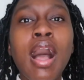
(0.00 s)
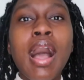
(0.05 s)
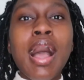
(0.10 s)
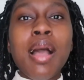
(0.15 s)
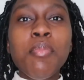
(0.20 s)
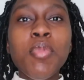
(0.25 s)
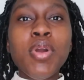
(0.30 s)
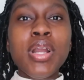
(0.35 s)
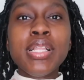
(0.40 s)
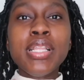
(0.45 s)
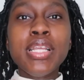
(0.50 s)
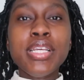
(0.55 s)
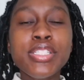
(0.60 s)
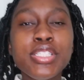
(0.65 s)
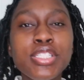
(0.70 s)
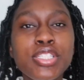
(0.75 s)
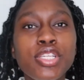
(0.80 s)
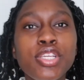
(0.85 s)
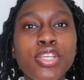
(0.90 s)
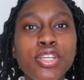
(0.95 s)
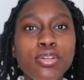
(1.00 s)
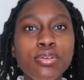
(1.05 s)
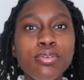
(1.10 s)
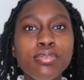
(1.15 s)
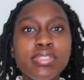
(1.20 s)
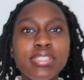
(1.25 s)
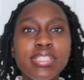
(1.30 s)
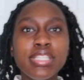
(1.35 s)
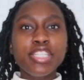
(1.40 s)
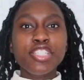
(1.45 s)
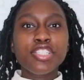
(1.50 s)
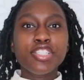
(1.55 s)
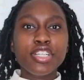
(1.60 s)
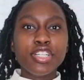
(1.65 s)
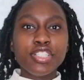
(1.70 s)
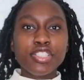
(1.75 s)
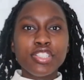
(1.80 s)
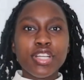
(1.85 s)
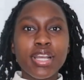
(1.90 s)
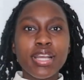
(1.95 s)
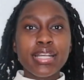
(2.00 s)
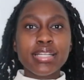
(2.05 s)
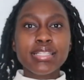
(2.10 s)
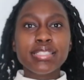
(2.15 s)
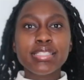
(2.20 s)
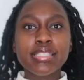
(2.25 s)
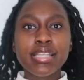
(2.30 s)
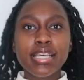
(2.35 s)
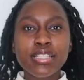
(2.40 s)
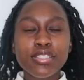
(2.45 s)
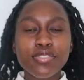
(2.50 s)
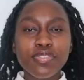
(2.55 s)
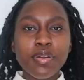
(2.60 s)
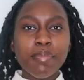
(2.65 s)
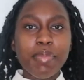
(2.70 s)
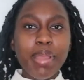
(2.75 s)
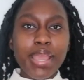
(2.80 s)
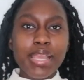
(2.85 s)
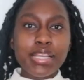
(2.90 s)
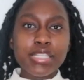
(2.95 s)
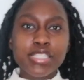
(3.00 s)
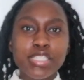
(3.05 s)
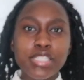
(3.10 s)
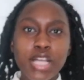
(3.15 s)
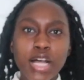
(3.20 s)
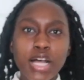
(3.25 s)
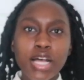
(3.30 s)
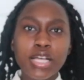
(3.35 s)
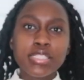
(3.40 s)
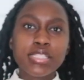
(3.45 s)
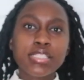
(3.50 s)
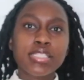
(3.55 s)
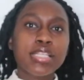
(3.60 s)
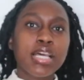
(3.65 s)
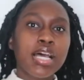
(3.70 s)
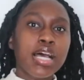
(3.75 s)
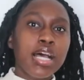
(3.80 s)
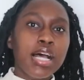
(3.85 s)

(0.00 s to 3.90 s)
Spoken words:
I'm wearing this cute t-shirt dress. It's from ASOS.